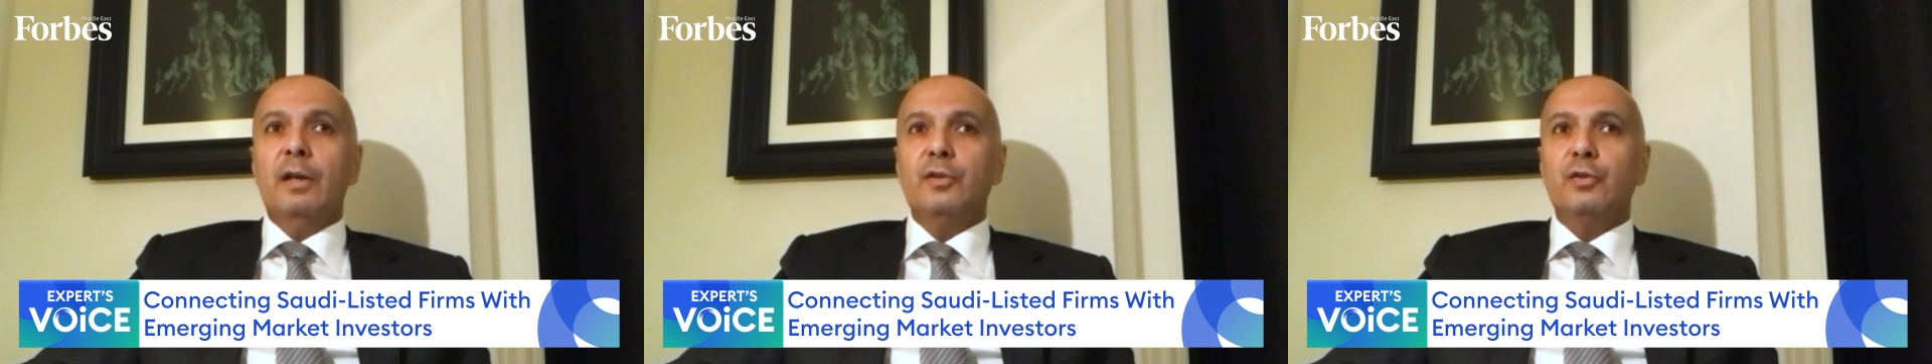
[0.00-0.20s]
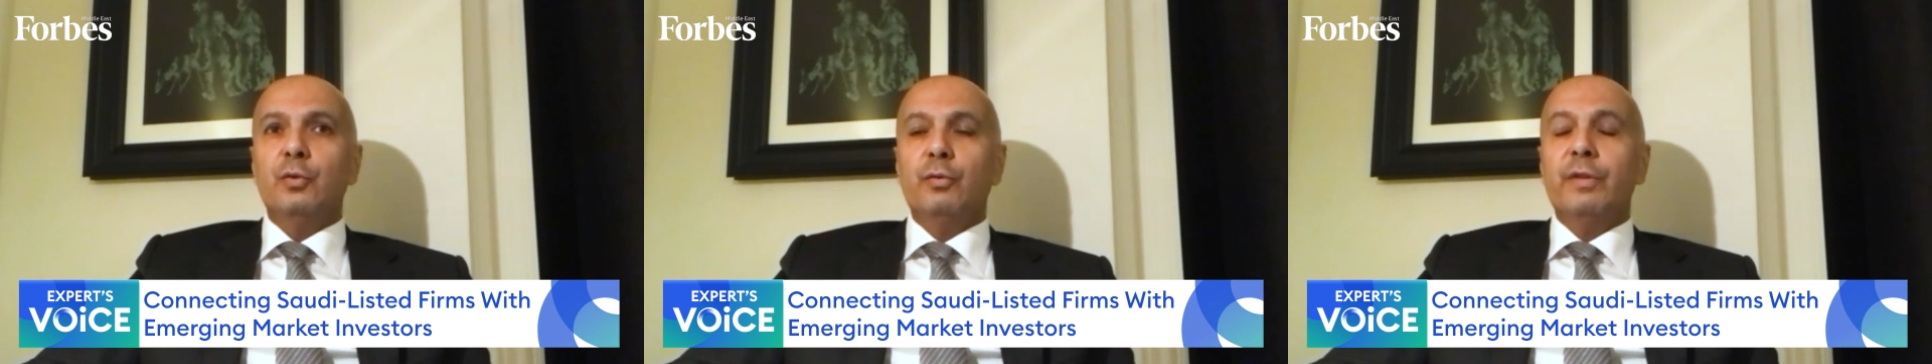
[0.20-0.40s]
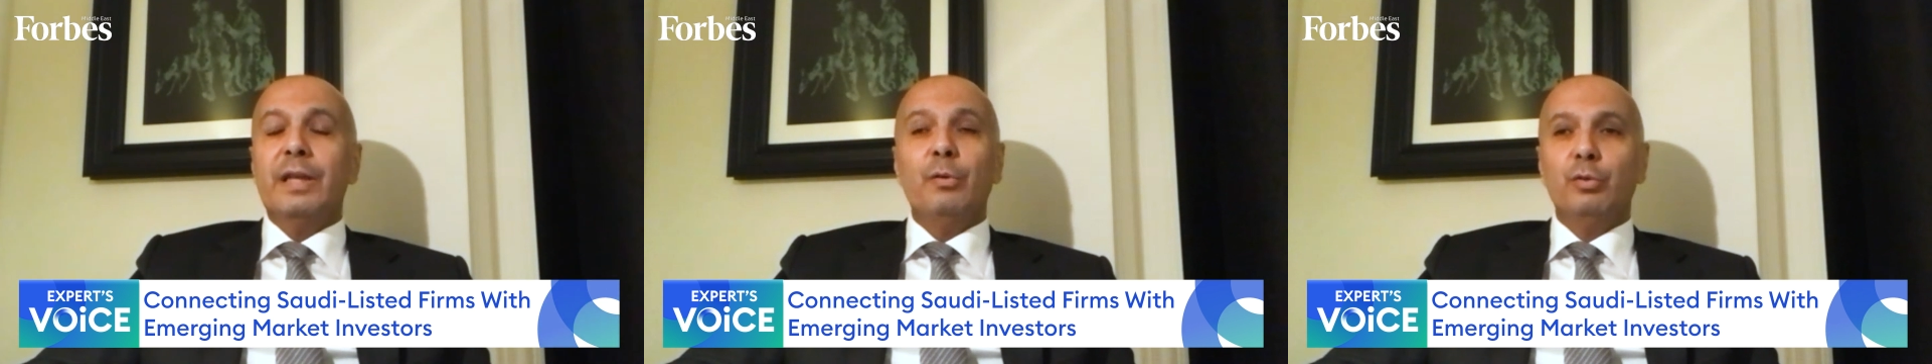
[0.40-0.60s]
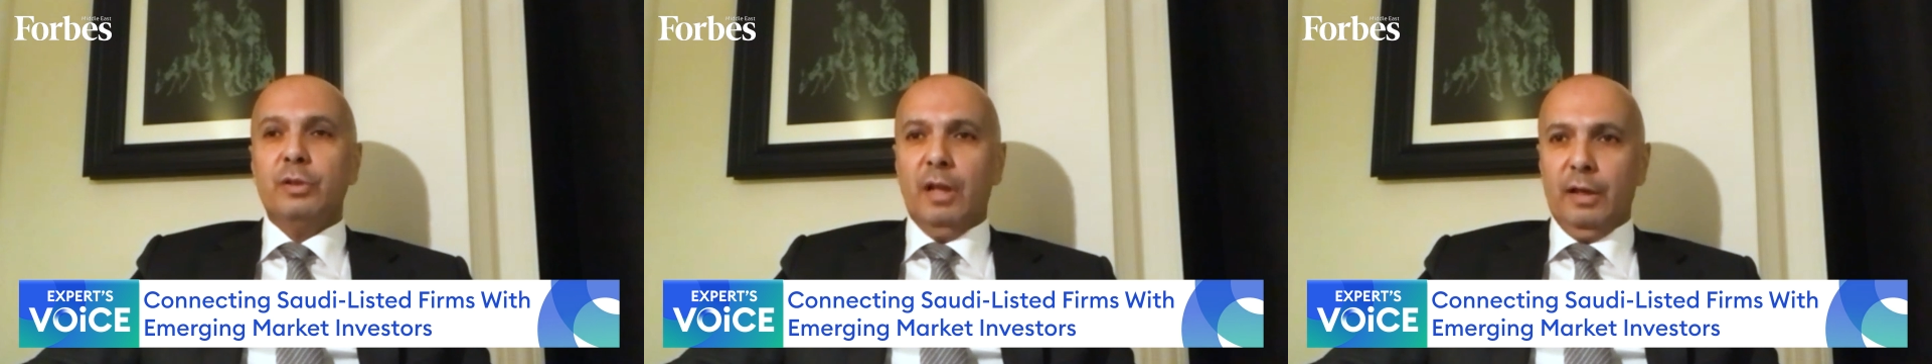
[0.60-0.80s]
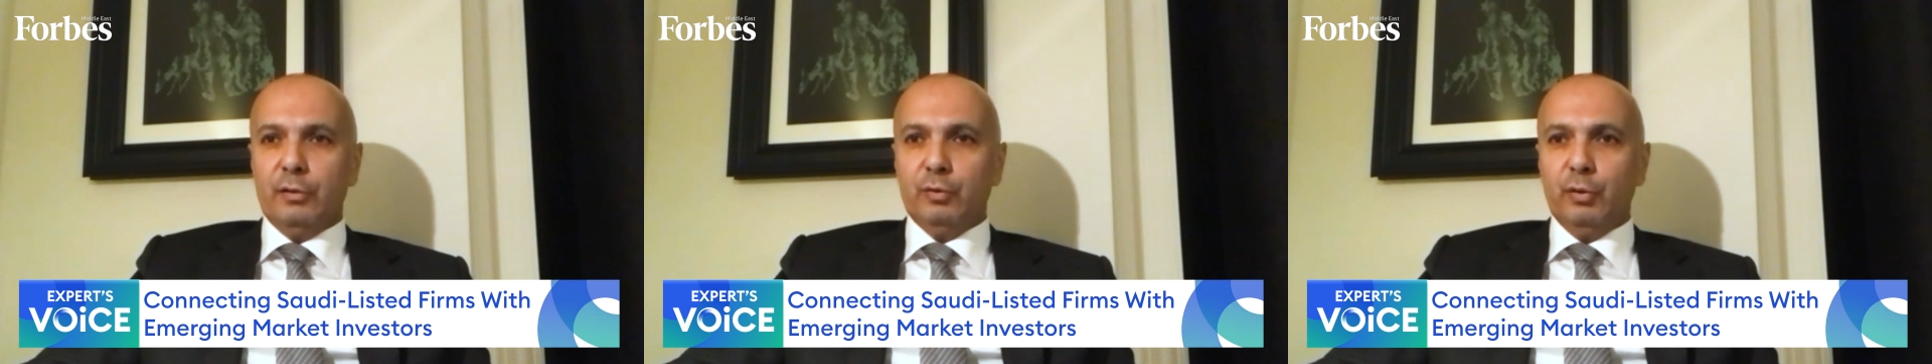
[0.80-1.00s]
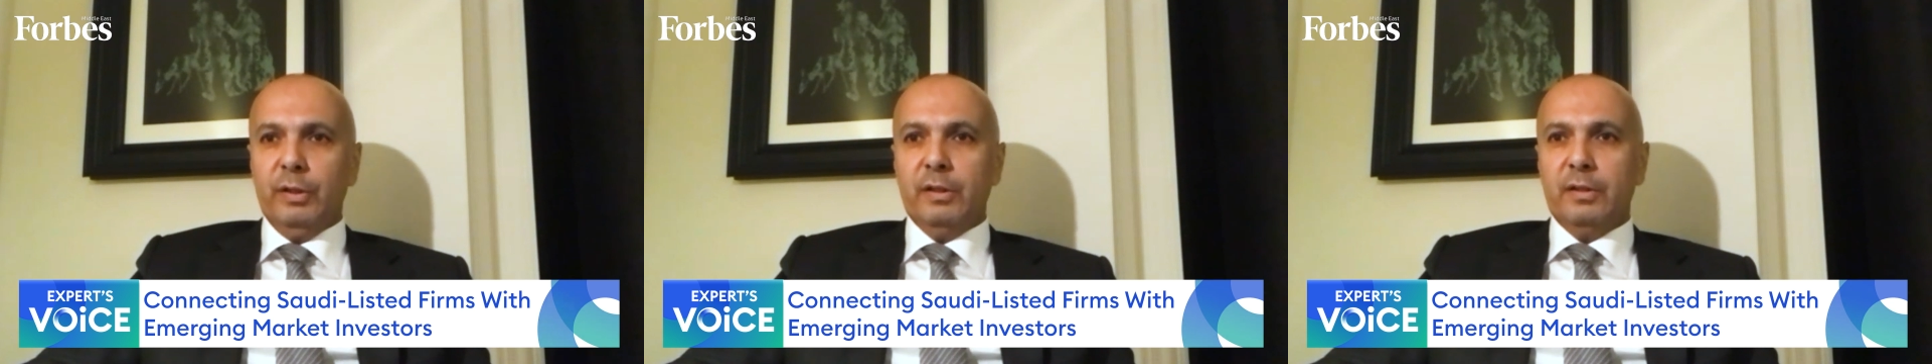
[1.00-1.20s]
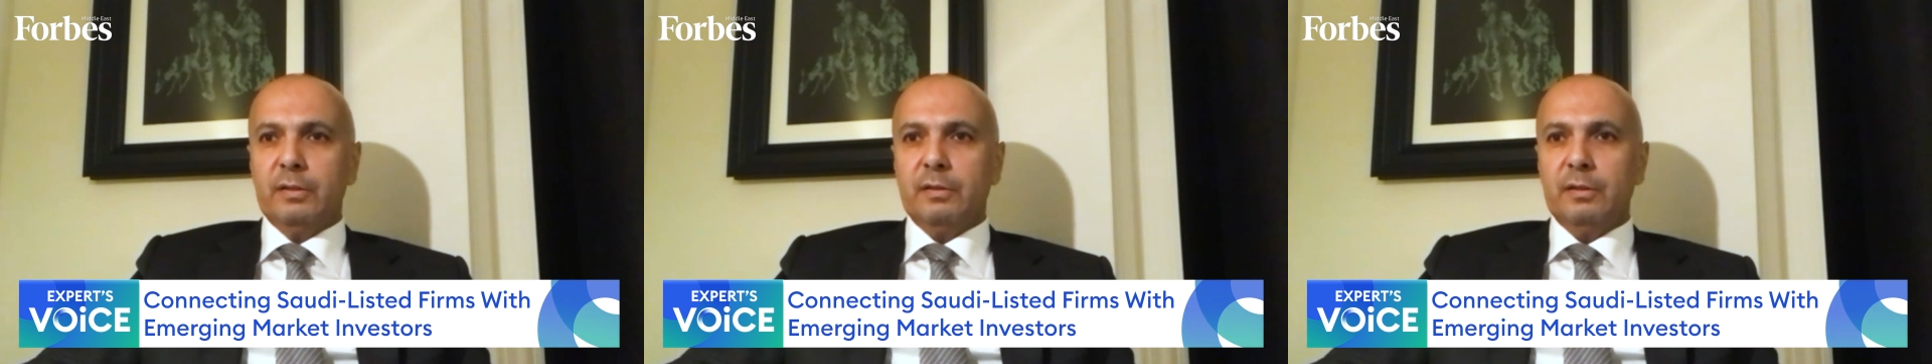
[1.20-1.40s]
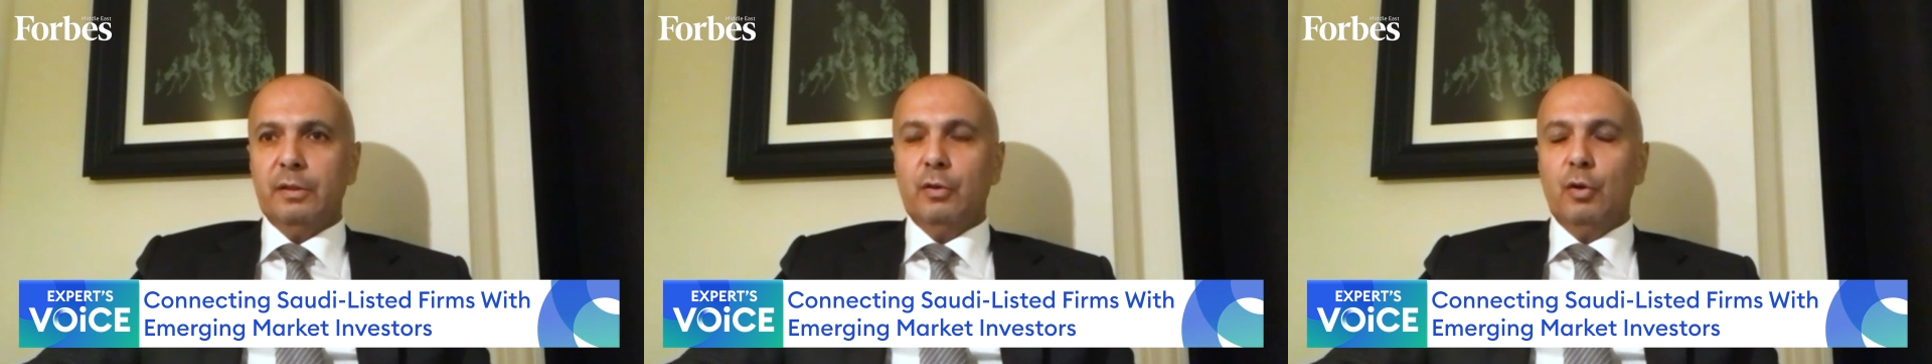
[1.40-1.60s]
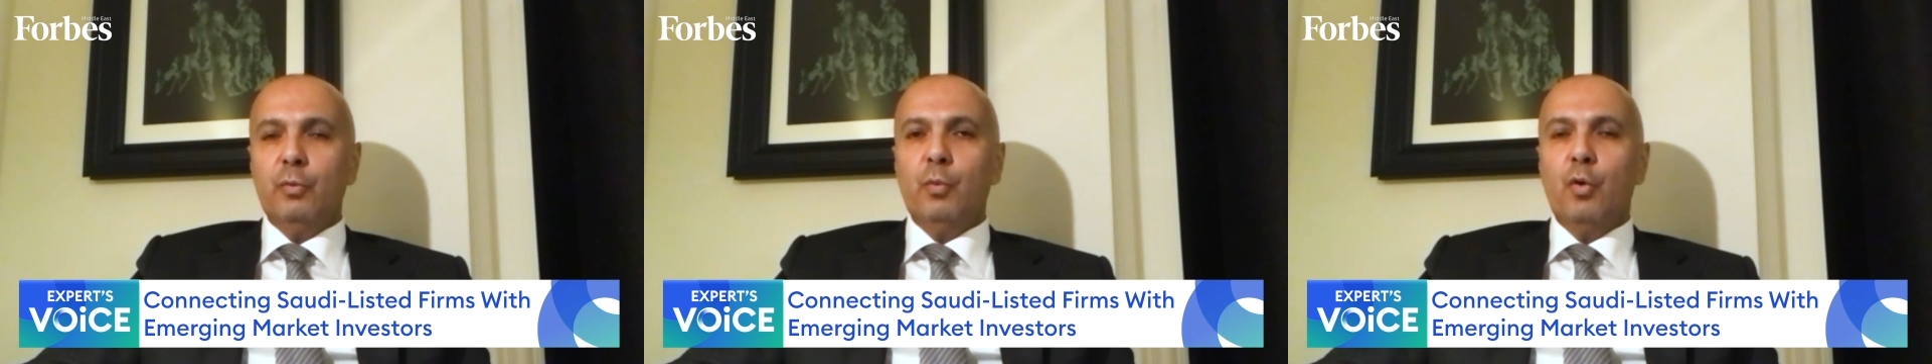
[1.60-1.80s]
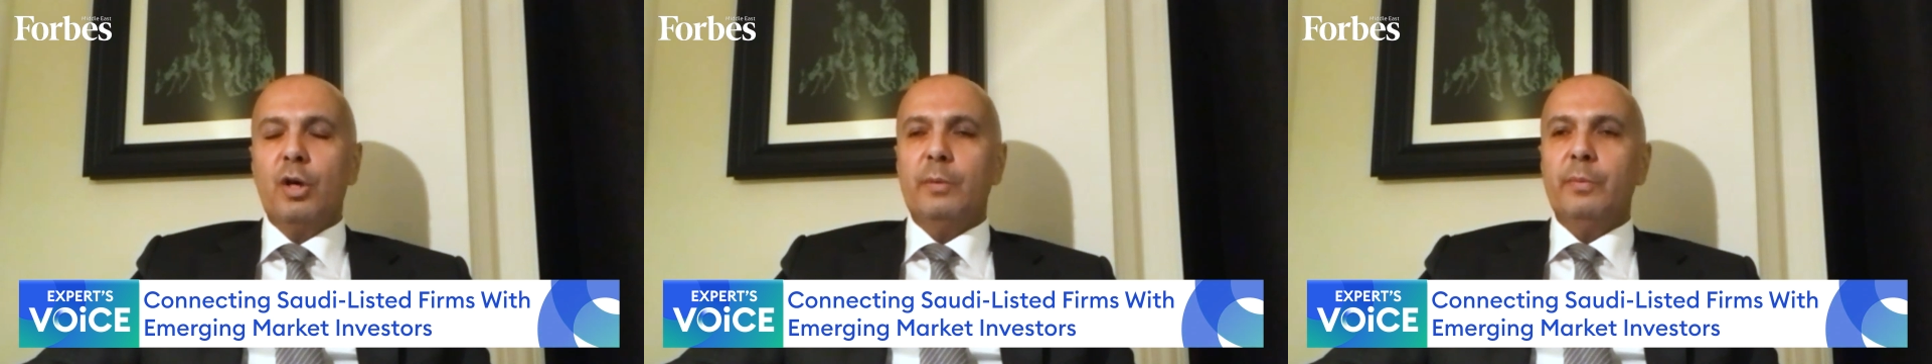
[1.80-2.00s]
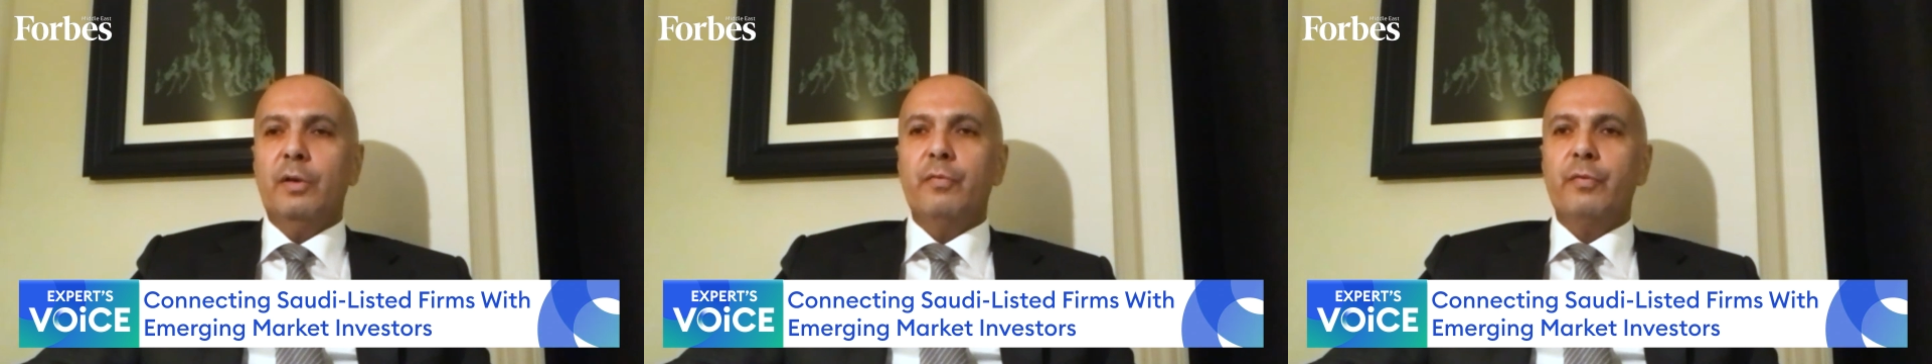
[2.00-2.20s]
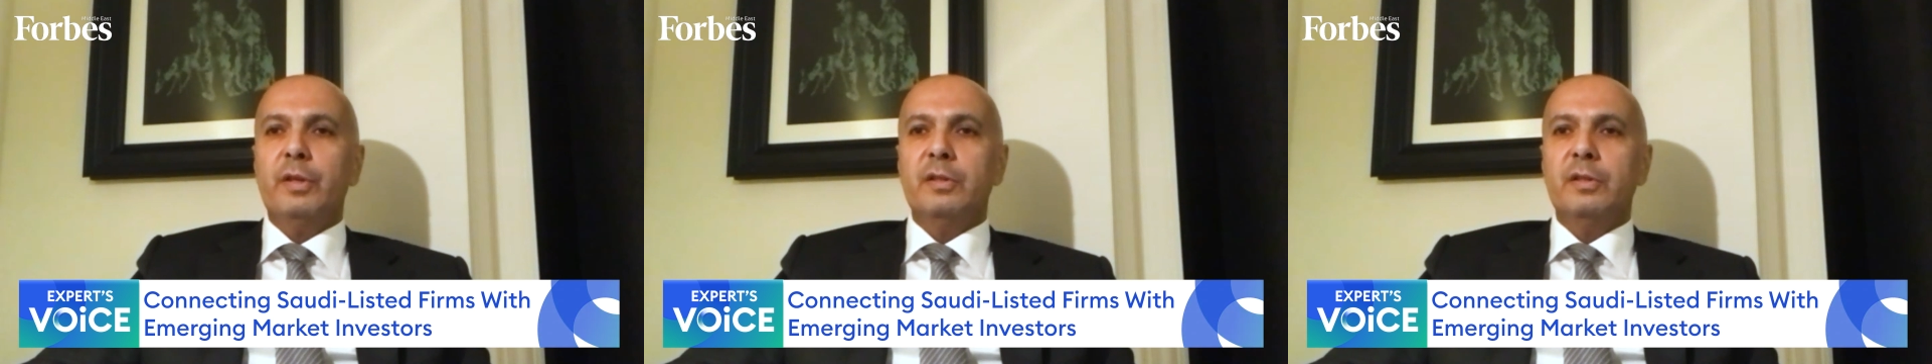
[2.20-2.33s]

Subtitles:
So they would like to hear more about